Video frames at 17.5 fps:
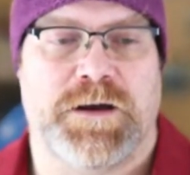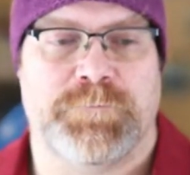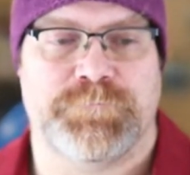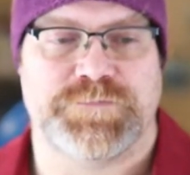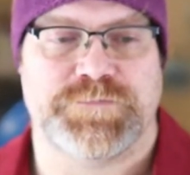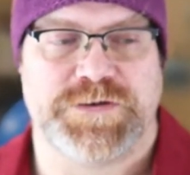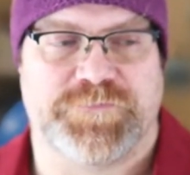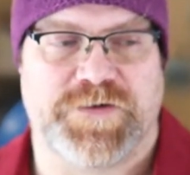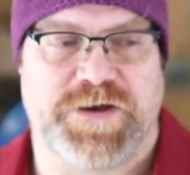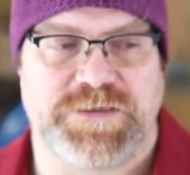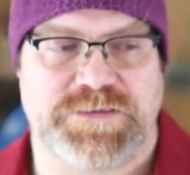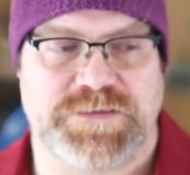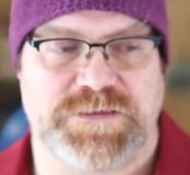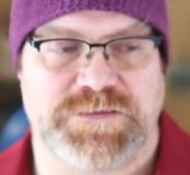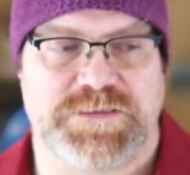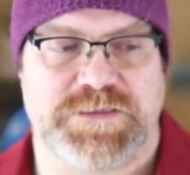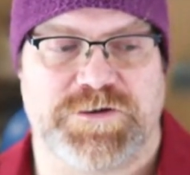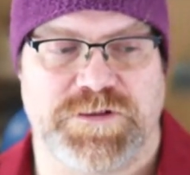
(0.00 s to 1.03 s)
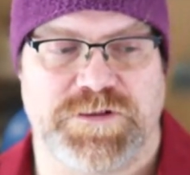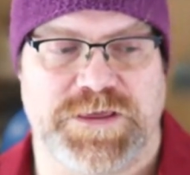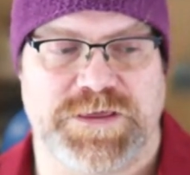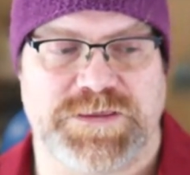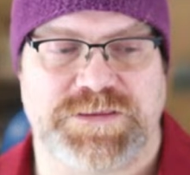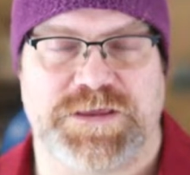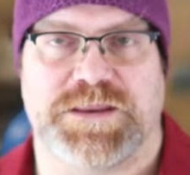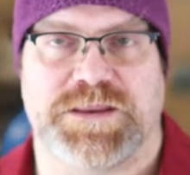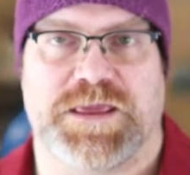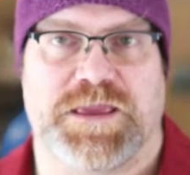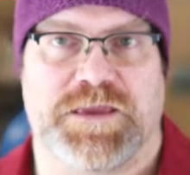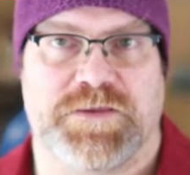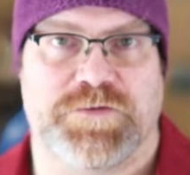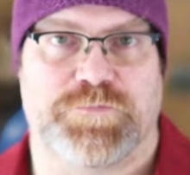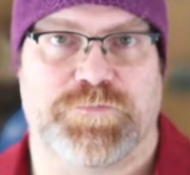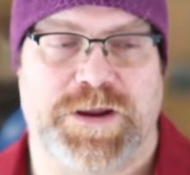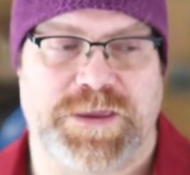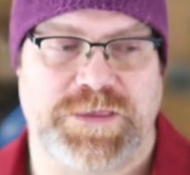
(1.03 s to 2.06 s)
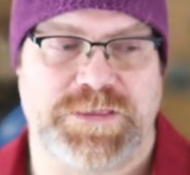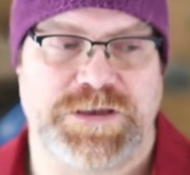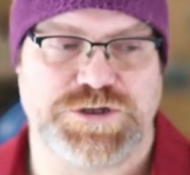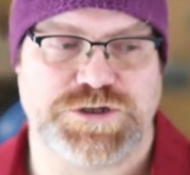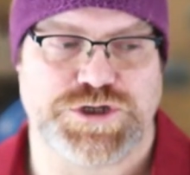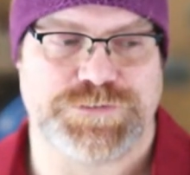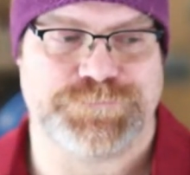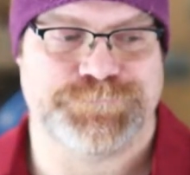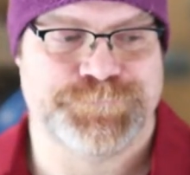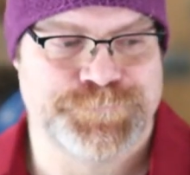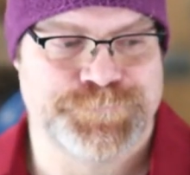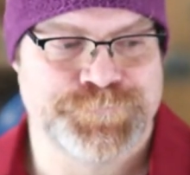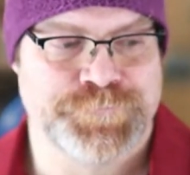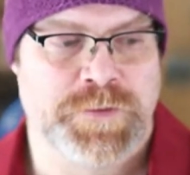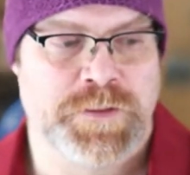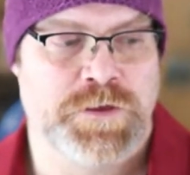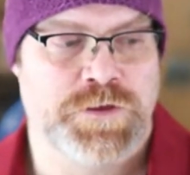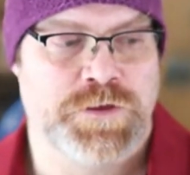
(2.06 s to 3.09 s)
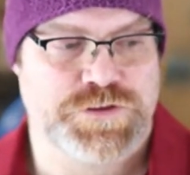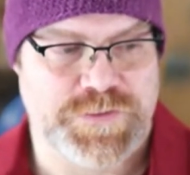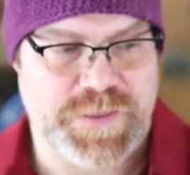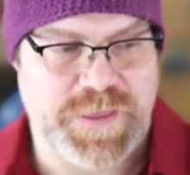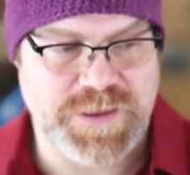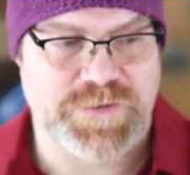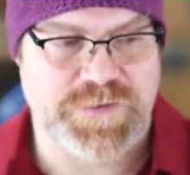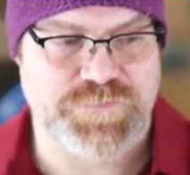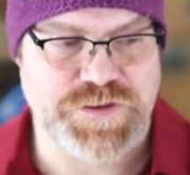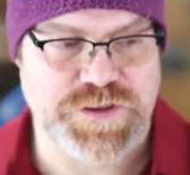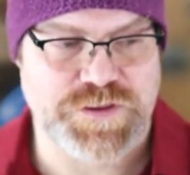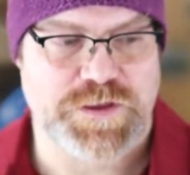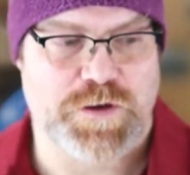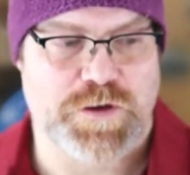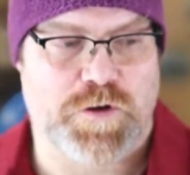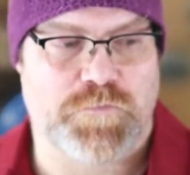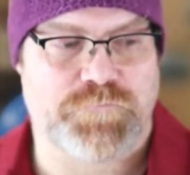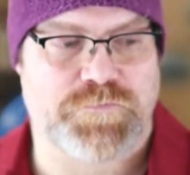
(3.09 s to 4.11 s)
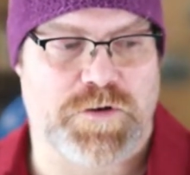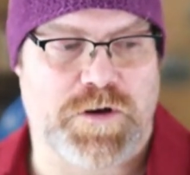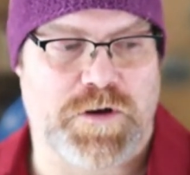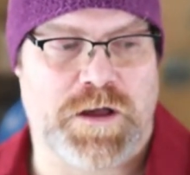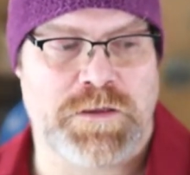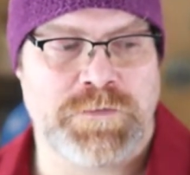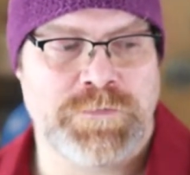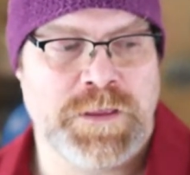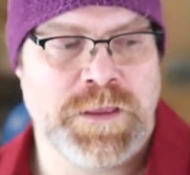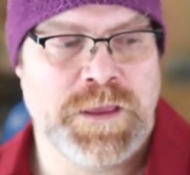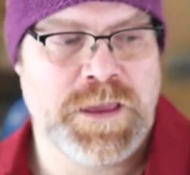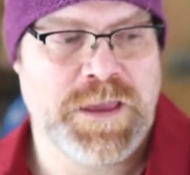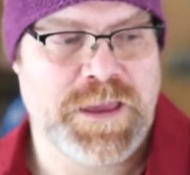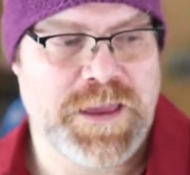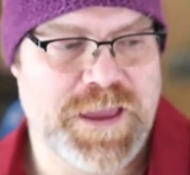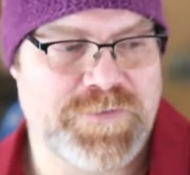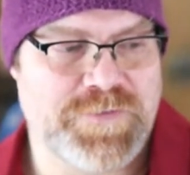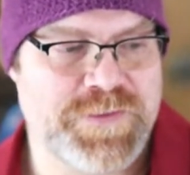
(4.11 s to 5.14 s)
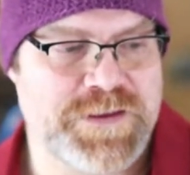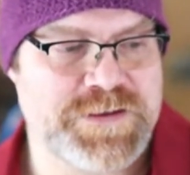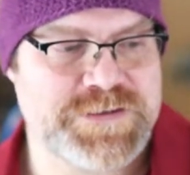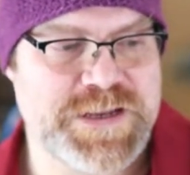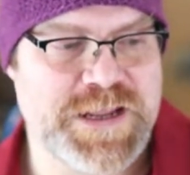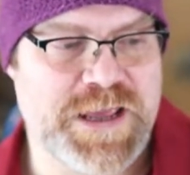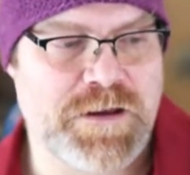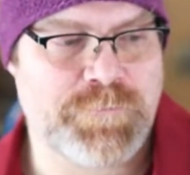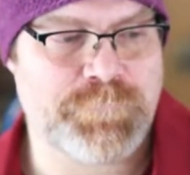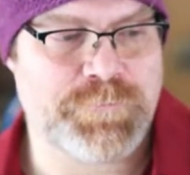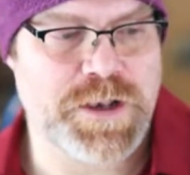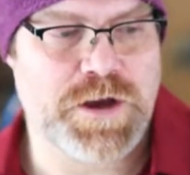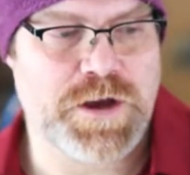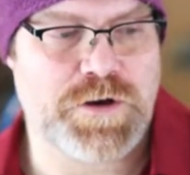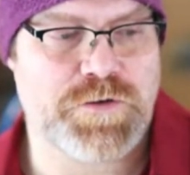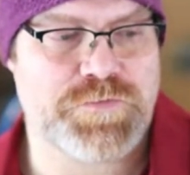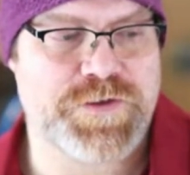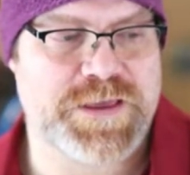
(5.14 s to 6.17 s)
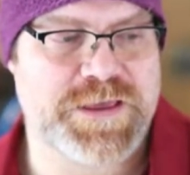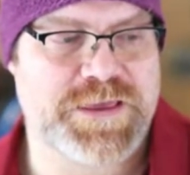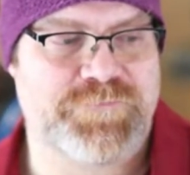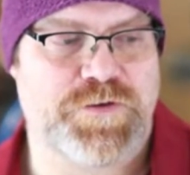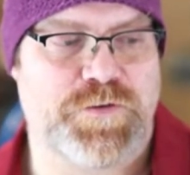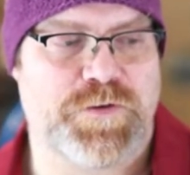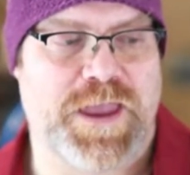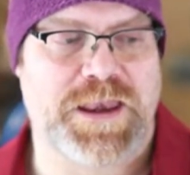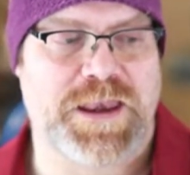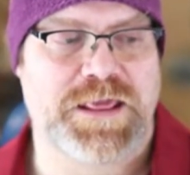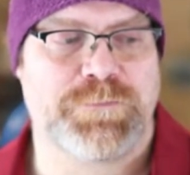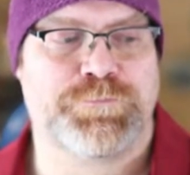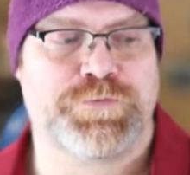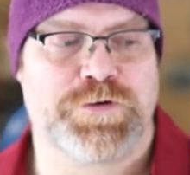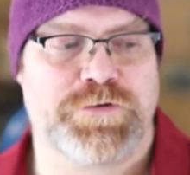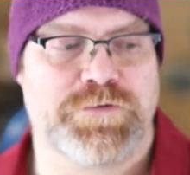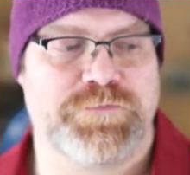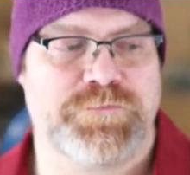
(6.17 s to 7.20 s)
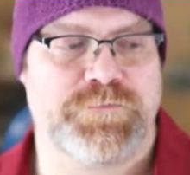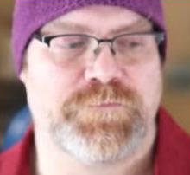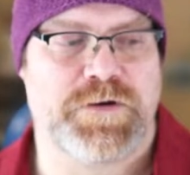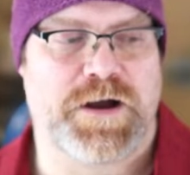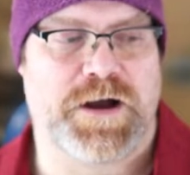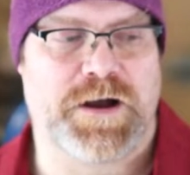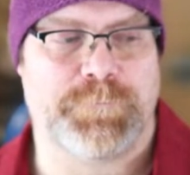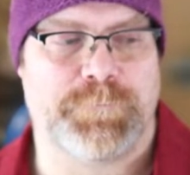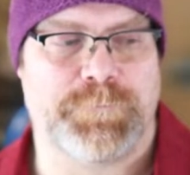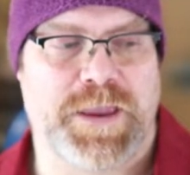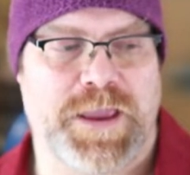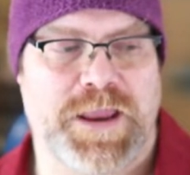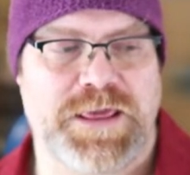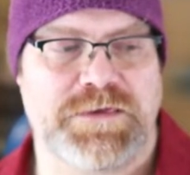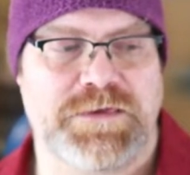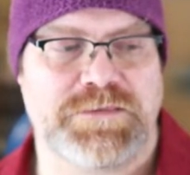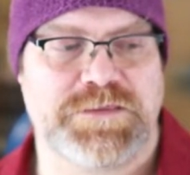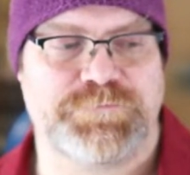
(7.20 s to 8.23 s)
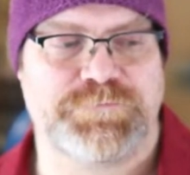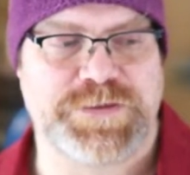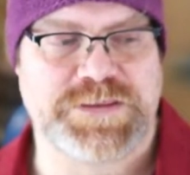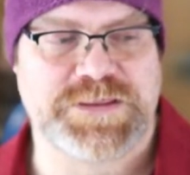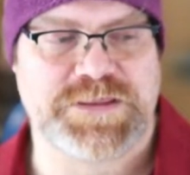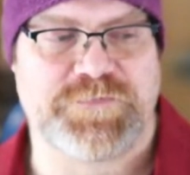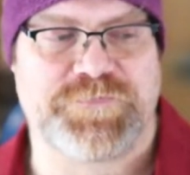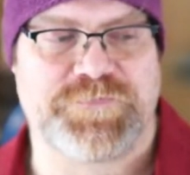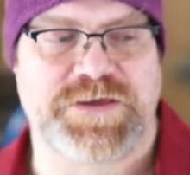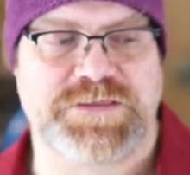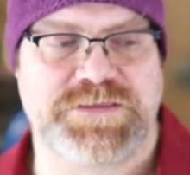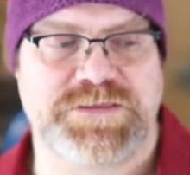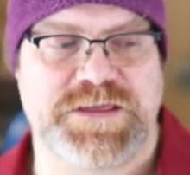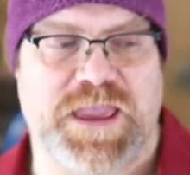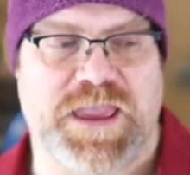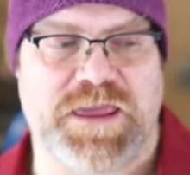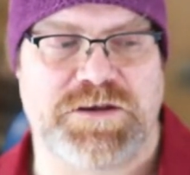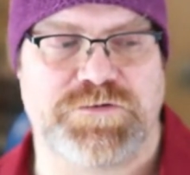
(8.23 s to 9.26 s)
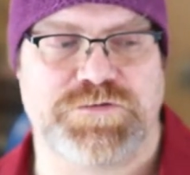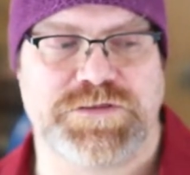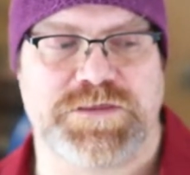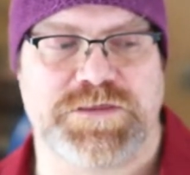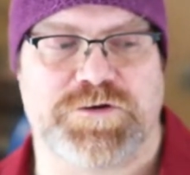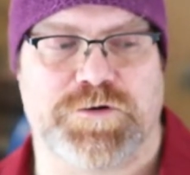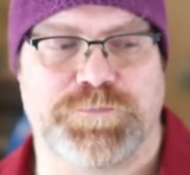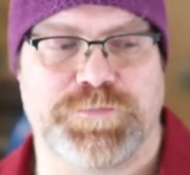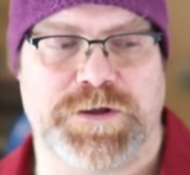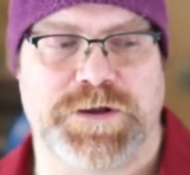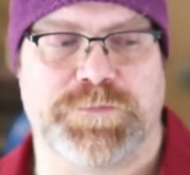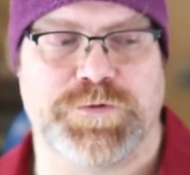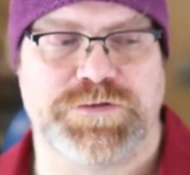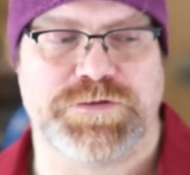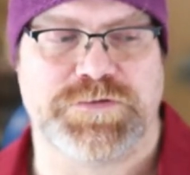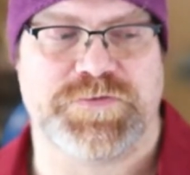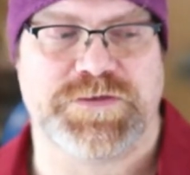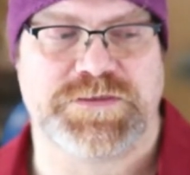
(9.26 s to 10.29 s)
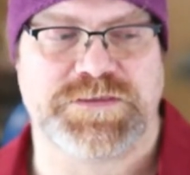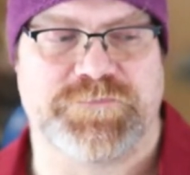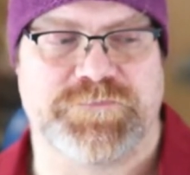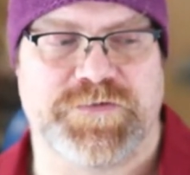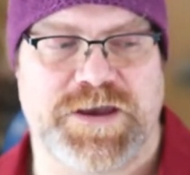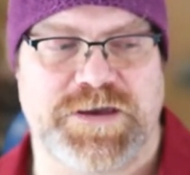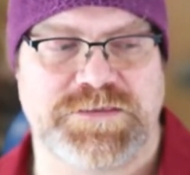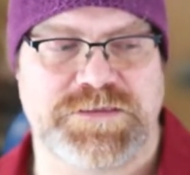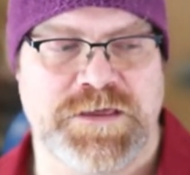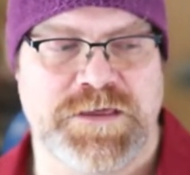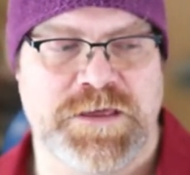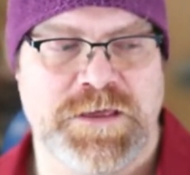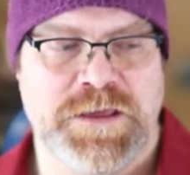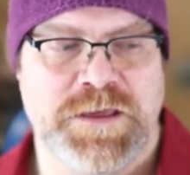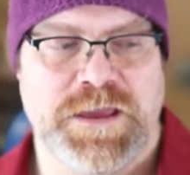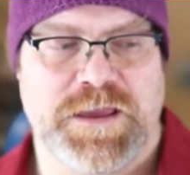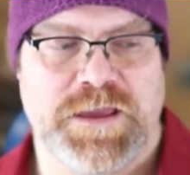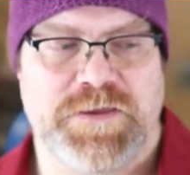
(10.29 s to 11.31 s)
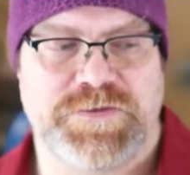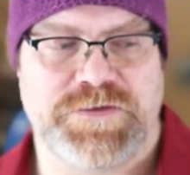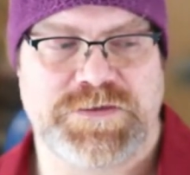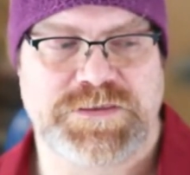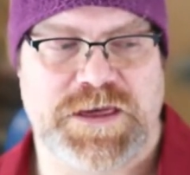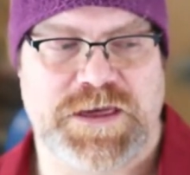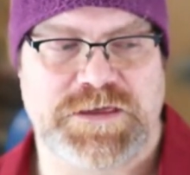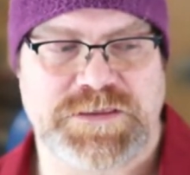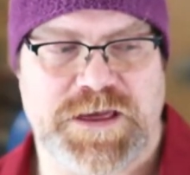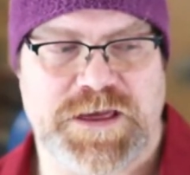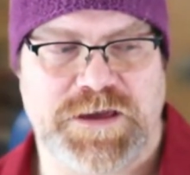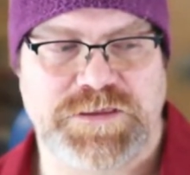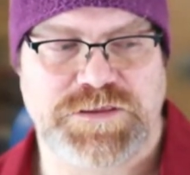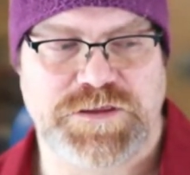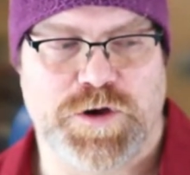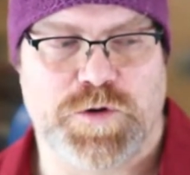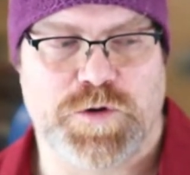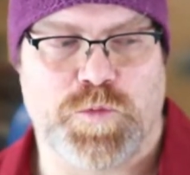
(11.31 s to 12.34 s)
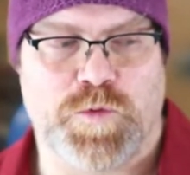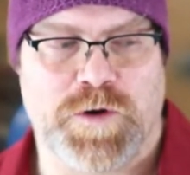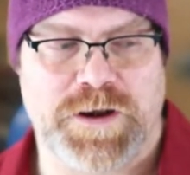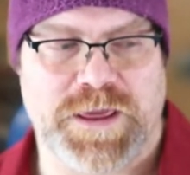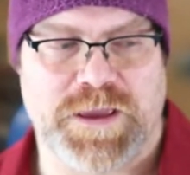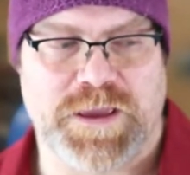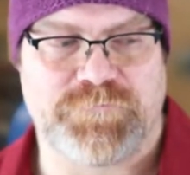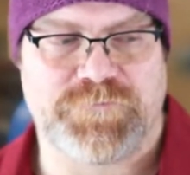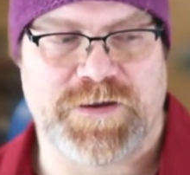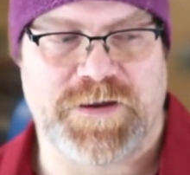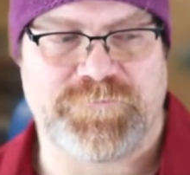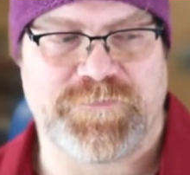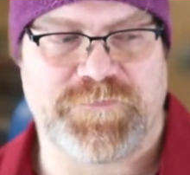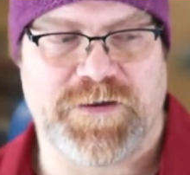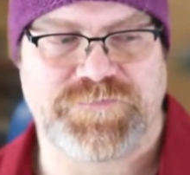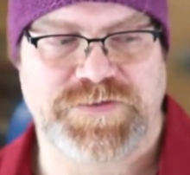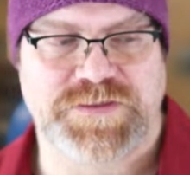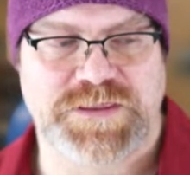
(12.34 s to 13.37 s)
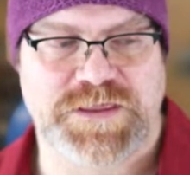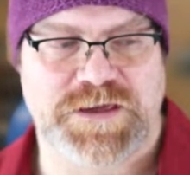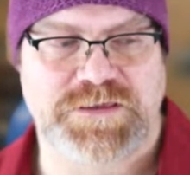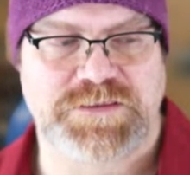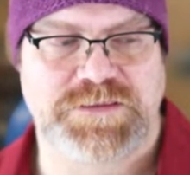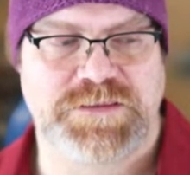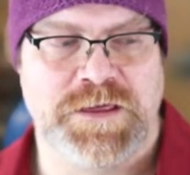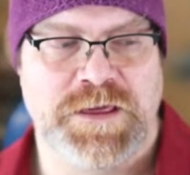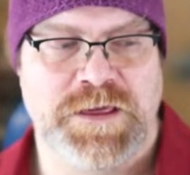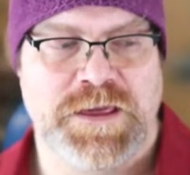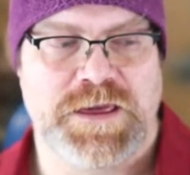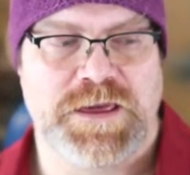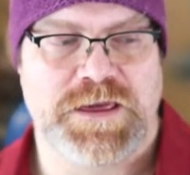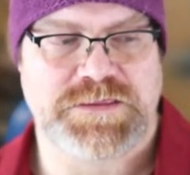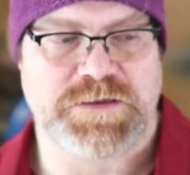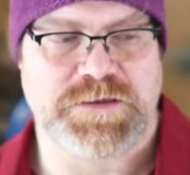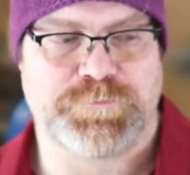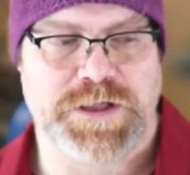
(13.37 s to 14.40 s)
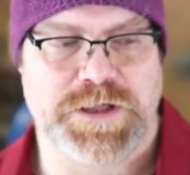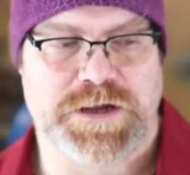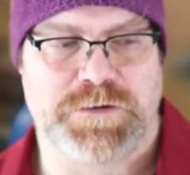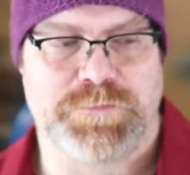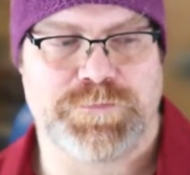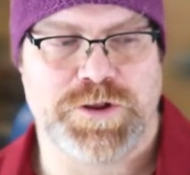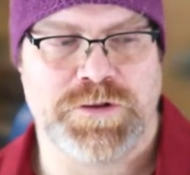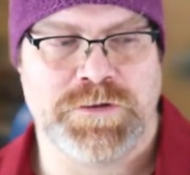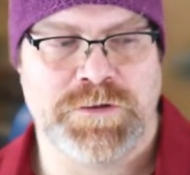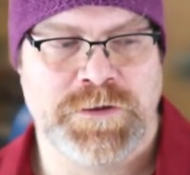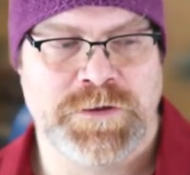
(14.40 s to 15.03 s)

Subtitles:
devices that are listed in the regulation. So that gives you the overall. And then down below, they give you any specific standards that are applicable to this device. In this case, ISO 18556 is applicable,